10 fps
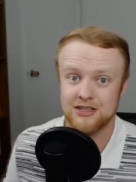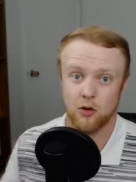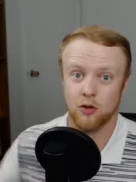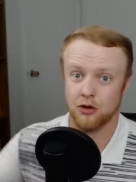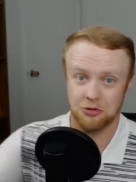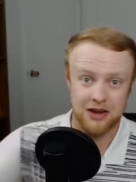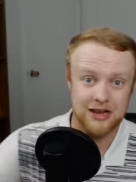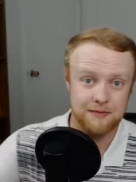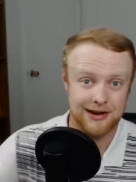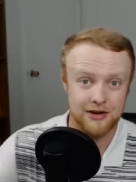or
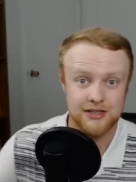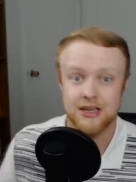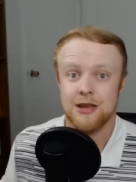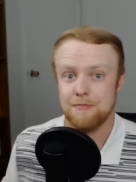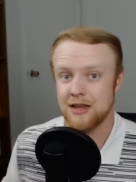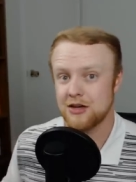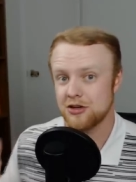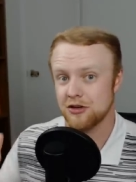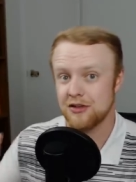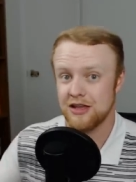grandparents, make
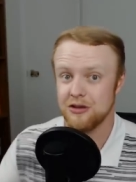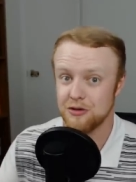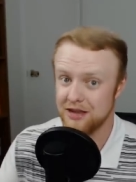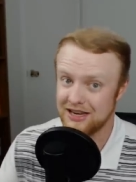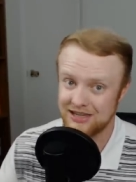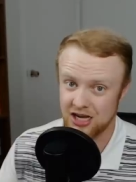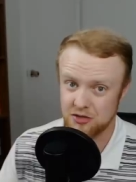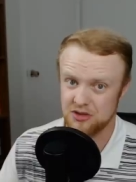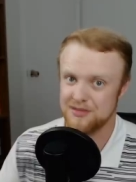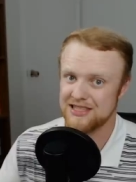sure that you get in touch with them and